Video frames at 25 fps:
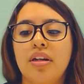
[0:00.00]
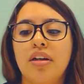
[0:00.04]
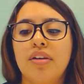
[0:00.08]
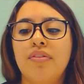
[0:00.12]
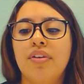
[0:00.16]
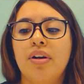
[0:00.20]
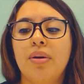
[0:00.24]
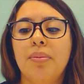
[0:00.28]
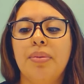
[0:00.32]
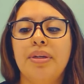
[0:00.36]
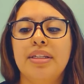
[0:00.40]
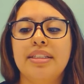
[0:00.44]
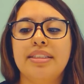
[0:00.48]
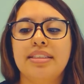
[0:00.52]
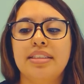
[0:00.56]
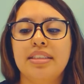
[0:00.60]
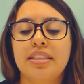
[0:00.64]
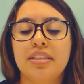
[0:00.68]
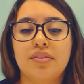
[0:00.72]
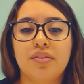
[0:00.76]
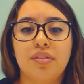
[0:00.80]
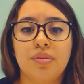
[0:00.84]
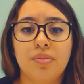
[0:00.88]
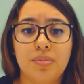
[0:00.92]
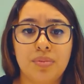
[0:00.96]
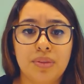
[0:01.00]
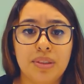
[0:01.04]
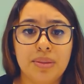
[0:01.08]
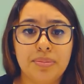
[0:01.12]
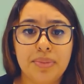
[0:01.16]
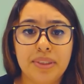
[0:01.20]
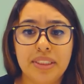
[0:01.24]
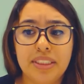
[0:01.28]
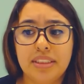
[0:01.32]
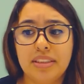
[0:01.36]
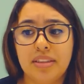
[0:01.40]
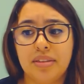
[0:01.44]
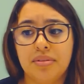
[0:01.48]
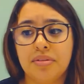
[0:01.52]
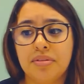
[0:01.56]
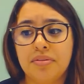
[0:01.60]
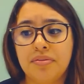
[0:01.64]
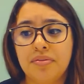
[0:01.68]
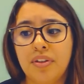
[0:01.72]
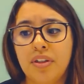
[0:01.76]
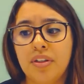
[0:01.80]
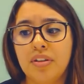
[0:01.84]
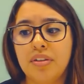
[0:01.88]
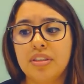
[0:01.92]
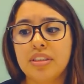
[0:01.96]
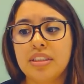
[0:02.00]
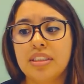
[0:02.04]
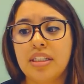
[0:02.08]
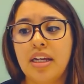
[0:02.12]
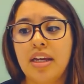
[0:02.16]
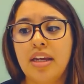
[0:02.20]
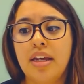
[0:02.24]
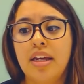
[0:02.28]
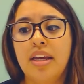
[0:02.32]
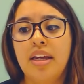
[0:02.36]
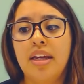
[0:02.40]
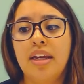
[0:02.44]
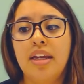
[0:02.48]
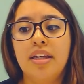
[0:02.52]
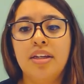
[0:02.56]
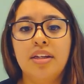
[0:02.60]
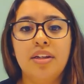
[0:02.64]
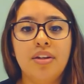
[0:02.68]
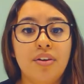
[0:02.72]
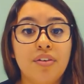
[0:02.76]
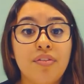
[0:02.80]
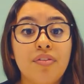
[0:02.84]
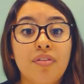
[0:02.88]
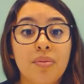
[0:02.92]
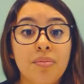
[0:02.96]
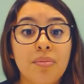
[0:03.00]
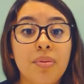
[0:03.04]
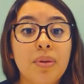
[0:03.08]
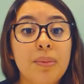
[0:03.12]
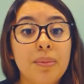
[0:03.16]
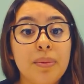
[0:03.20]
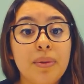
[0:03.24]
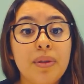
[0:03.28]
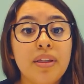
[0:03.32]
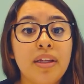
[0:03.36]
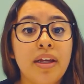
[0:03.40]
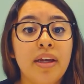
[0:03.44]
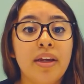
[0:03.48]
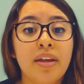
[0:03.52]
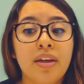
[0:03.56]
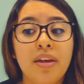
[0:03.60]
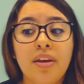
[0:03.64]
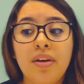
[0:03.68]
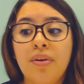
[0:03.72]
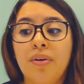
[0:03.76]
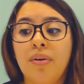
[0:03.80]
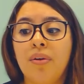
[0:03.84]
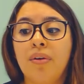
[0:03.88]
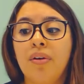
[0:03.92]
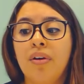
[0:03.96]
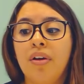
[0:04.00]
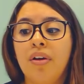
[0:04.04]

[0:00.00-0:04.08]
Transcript: of our business from repeats and referrals. From people like you.